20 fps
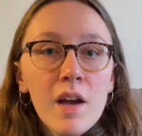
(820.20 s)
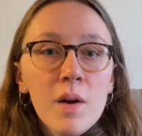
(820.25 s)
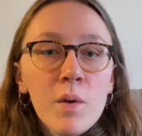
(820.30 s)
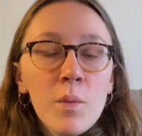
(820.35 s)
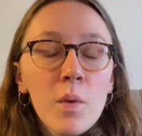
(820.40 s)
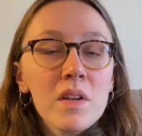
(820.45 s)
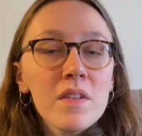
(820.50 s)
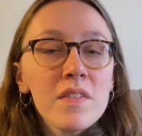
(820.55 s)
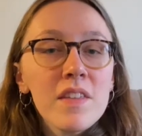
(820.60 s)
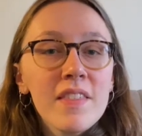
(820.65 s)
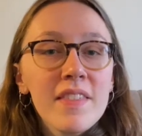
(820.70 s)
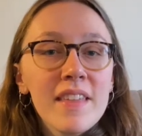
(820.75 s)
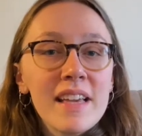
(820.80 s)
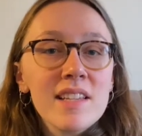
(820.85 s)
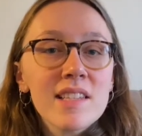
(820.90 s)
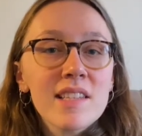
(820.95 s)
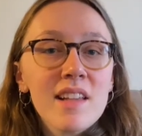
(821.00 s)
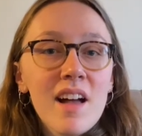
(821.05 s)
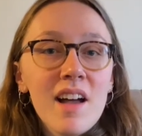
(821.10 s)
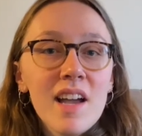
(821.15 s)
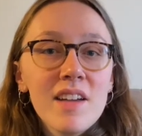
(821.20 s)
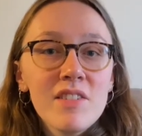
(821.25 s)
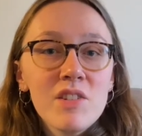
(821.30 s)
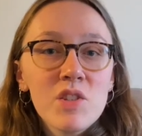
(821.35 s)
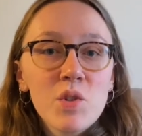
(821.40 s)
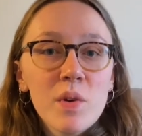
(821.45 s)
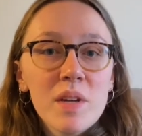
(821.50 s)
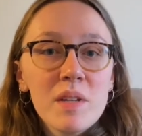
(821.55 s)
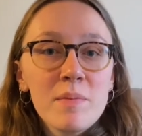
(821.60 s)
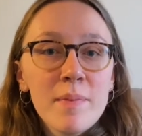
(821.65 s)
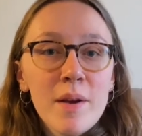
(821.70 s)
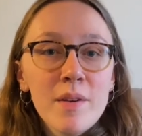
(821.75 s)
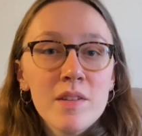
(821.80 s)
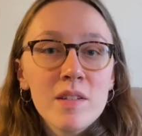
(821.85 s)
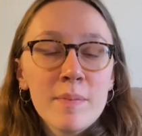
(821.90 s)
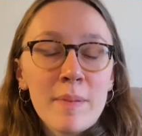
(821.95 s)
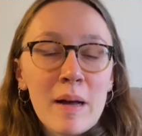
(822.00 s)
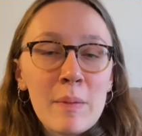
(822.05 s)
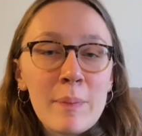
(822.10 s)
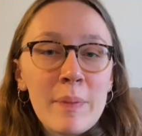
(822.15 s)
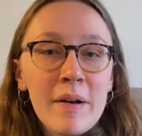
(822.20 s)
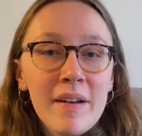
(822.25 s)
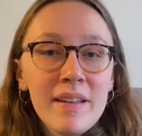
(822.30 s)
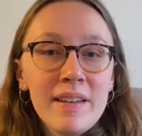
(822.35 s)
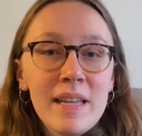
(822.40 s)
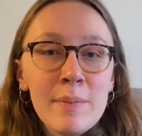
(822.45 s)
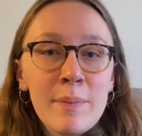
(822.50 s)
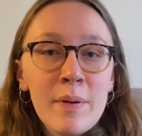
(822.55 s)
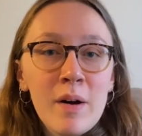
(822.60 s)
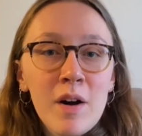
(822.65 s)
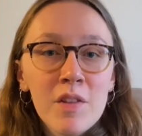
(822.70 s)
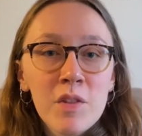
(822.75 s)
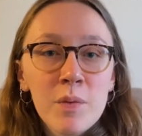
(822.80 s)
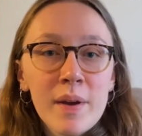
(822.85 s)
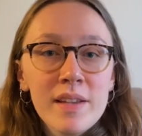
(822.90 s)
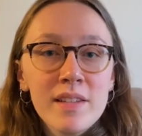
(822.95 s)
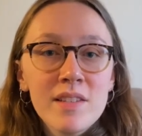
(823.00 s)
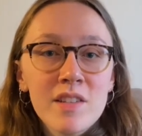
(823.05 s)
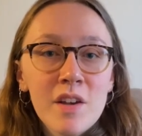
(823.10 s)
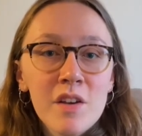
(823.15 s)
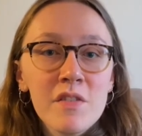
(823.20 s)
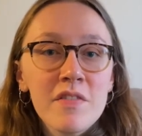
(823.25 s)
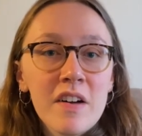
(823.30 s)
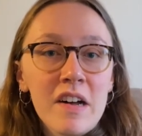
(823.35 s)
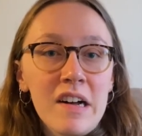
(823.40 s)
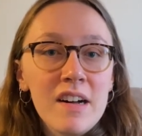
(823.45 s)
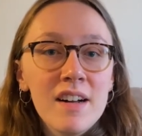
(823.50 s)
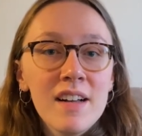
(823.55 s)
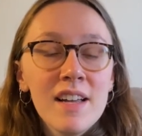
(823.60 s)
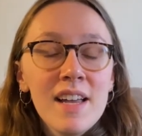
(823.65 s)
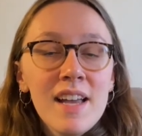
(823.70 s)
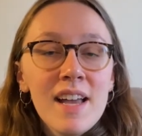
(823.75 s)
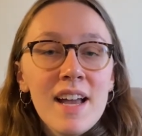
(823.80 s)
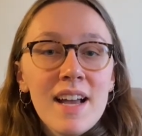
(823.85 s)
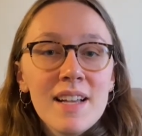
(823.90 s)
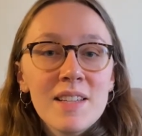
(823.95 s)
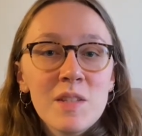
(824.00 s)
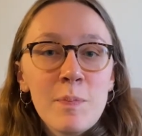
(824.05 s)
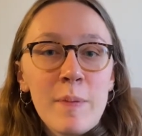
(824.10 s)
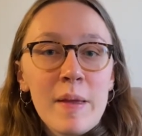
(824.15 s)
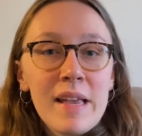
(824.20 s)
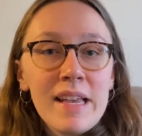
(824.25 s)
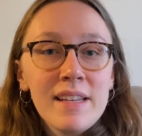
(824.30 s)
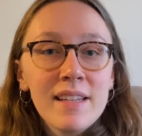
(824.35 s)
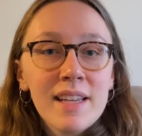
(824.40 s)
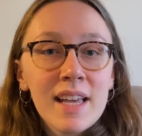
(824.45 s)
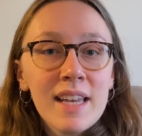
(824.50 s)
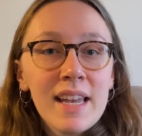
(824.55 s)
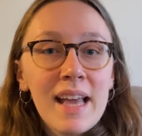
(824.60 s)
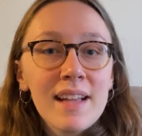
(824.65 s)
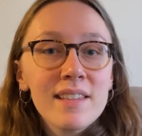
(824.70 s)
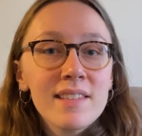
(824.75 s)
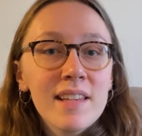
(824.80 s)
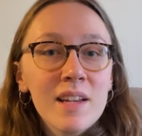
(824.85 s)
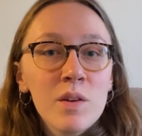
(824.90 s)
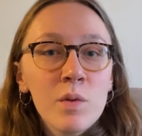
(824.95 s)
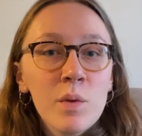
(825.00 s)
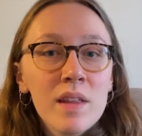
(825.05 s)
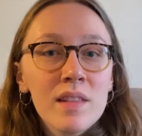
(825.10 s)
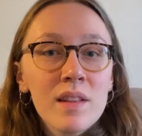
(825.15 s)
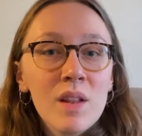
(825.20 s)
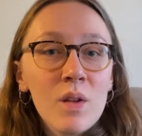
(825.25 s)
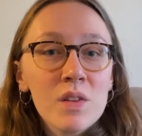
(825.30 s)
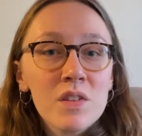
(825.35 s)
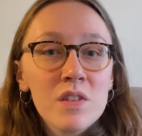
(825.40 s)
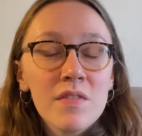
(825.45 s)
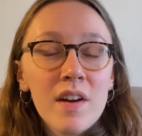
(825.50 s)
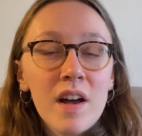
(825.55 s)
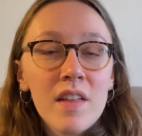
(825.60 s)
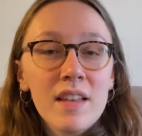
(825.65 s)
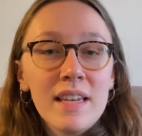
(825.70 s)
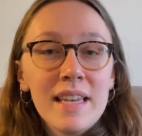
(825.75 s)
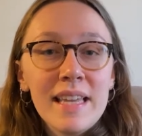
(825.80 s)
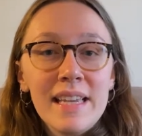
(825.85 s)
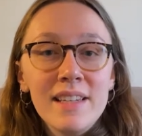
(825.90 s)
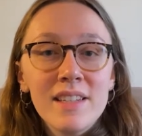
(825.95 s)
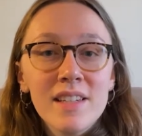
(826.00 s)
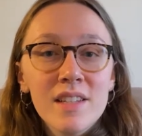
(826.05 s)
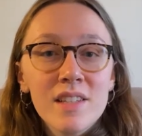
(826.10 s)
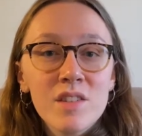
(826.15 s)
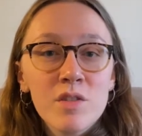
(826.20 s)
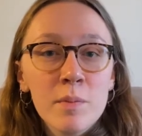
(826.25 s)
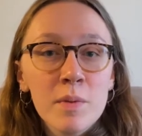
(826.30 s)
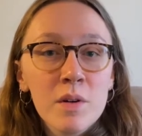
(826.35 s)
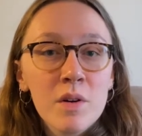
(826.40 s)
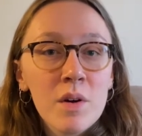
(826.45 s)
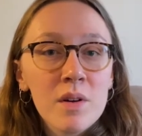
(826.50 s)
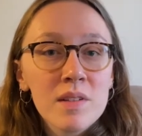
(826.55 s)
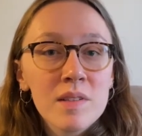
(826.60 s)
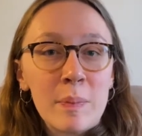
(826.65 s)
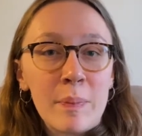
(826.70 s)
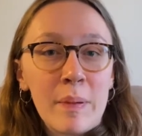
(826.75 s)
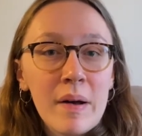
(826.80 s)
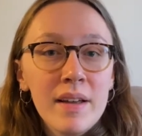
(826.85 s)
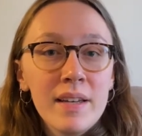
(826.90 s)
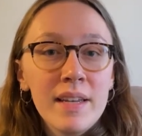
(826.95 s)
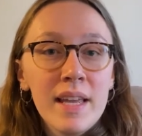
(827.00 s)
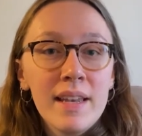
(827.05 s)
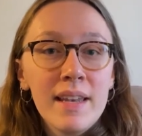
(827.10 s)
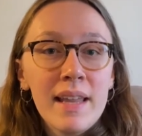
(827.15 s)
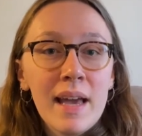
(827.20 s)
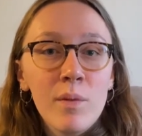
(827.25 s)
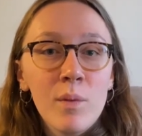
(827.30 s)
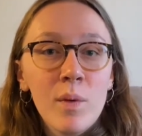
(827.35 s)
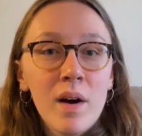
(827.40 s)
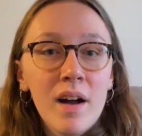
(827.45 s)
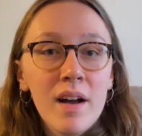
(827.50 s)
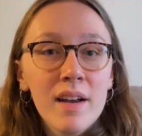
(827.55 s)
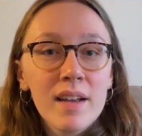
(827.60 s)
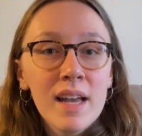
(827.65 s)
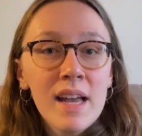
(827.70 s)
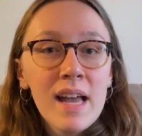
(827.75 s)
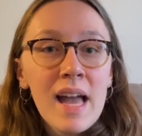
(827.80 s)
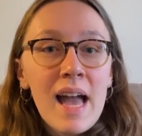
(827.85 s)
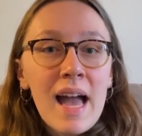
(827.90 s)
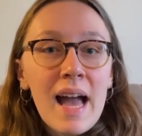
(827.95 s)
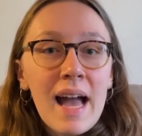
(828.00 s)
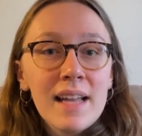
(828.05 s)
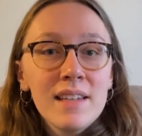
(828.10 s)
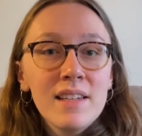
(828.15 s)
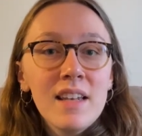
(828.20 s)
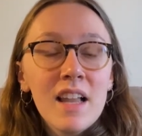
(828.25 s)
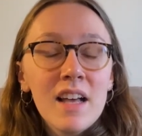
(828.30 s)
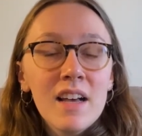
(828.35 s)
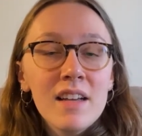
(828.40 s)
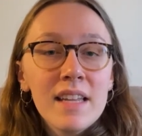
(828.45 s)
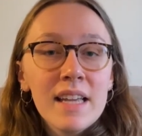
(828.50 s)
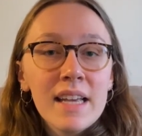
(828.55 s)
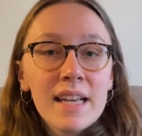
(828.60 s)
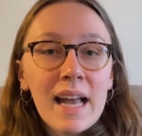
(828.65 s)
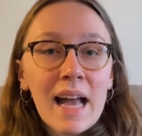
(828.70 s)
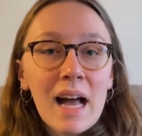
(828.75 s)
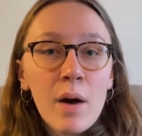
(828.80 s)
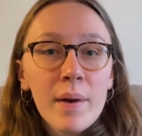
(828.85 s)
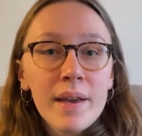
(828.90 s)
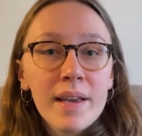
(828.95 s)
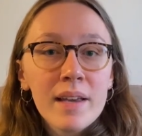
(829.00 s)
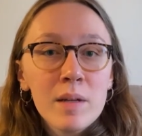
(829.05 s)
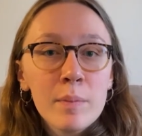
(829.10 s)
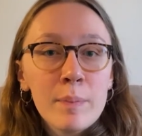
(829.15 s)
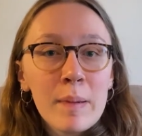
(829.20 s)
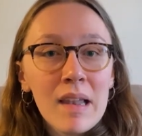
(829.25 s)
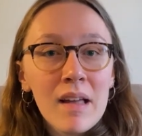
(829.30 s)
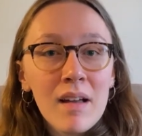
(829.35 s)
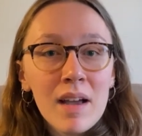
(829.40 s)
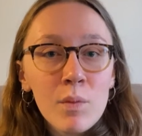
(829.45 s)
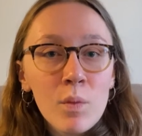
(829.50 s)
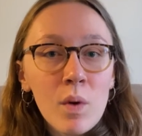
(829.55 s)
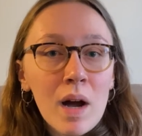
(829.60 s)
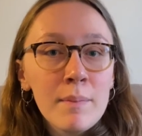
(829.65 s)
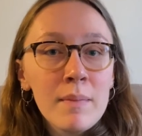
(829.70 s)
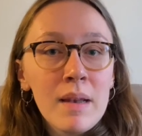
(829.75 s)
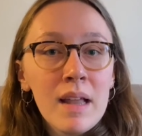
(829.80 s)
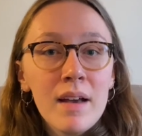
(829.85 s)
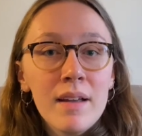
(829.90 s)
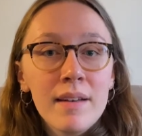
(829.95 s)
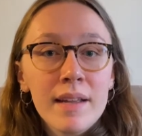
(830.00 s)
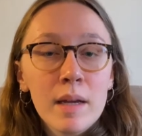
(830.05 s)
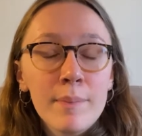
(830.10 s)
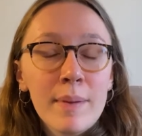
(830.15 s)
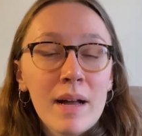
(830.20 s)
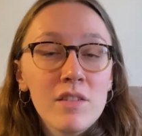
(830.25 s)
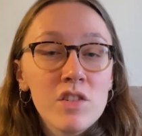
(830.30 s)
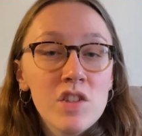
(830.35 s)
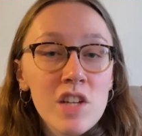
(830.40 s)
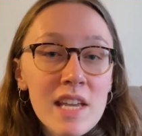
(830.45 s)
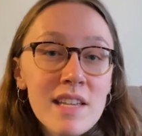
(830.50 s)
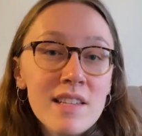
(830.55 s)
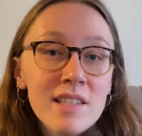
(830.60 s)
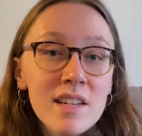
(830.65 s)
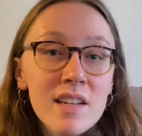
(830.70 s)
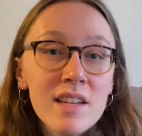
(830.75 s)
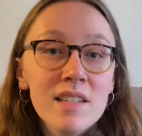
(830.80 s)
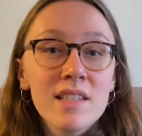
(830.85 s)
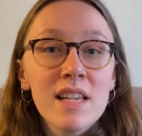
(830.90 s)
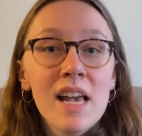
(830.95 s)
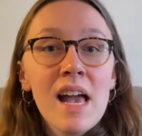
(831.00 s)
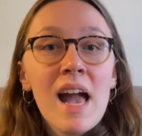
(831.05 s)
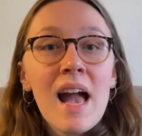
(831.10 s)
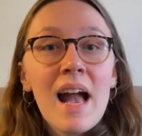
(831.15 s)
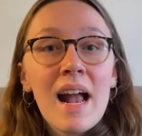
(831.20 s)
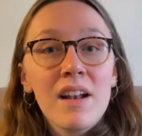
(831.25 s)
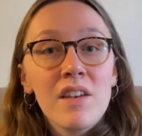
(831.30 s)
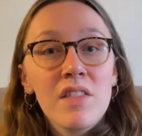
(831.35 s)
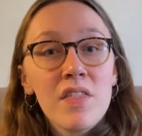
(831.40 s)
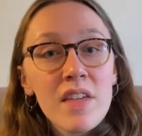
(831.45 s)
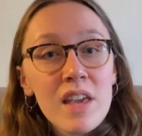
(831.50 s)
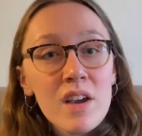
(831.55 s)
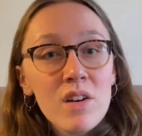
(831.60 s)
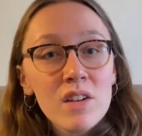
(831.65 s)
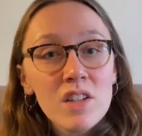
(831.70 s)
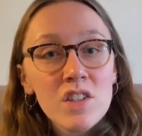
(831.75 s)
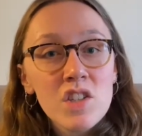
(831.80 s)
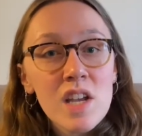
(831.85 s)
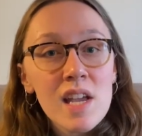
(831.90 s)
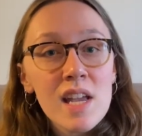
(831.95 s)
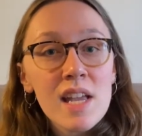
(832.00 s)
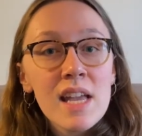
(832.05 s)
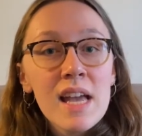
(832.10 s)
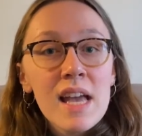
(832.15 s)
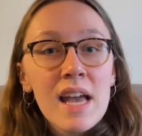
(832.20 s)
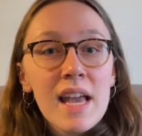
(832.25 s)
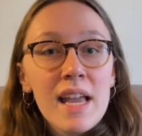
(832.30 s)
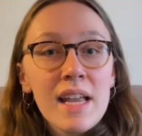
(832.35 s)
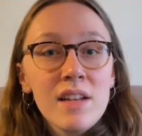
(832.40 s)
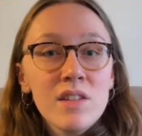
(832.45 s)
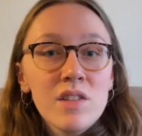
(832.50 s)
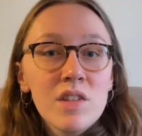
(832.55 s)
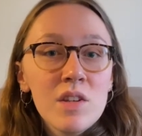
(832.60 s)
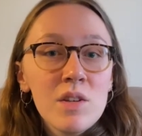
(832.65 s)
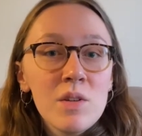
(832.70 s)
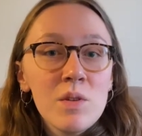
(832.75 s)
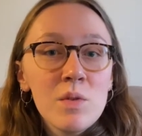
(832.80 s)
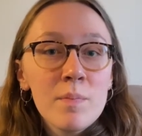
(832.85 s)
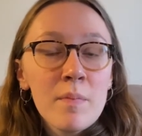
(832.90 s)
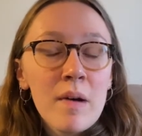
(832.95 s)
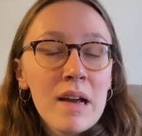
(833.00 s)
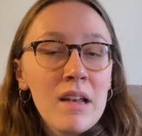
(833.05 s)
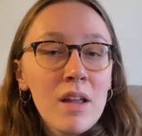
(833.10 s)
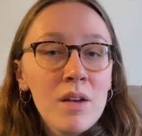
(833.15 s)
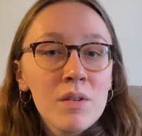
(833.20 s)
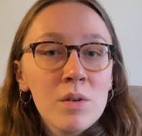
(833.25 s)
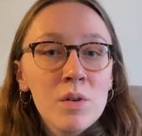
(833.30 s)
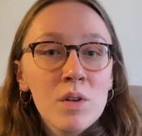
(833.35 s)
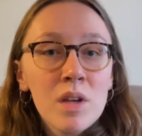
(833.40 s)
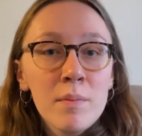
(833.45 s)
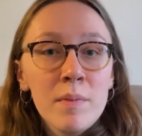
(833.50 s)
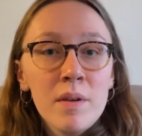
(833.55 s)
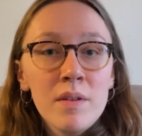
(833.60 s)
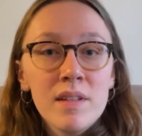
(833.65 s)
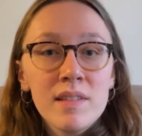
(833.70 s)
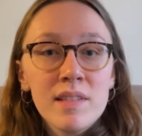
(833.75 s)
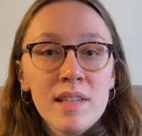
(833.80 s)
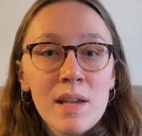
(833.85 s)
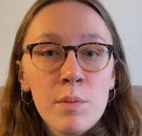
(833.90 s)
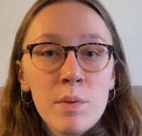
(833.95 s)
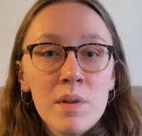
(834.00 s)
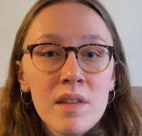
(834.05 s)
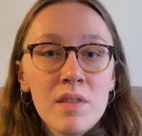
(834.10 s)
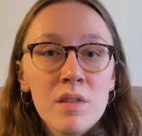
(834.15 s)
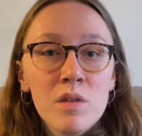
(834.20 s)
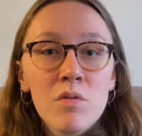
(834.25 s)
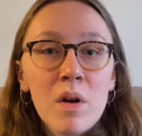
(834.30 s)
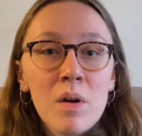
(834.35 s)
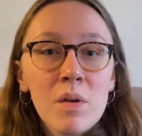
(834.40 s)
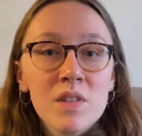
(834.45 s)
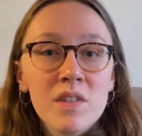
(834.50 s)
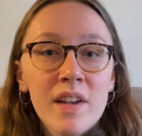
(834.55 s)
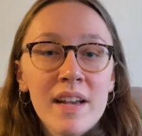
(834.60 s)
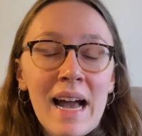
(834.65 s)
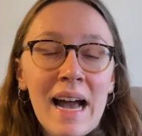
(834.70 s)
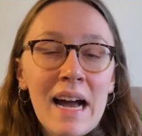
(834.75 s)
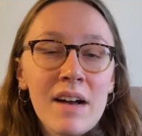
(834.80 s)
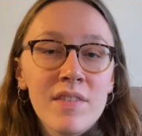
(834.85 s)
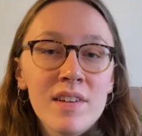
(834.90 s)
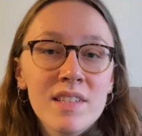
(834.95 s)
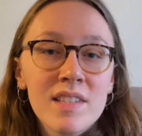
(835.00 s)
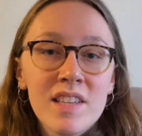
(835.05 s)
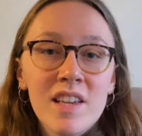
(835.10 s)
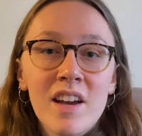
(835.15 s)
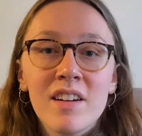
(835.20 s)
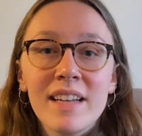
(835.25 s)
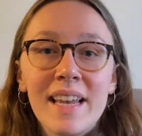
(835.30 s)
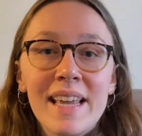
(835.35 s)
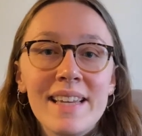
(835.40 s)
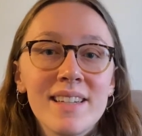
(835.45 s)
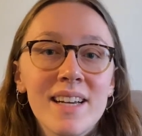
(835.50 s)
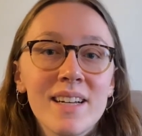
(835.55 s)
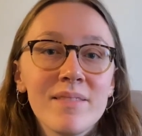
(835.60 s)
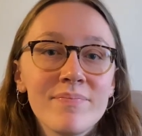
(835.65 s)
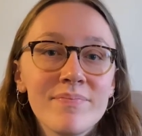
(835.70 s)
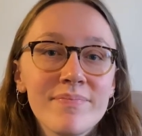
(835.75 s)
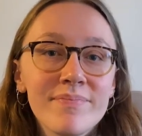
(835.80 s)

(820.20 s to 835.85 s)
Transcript: One of the things that I've enjoyed most about Pioneer Pathways so far has been connecting with lots of other leaders from across the Pioneer network and learning how I can apply what I'm learning about Jesus and theology into my local community within the roles I have as a young leader.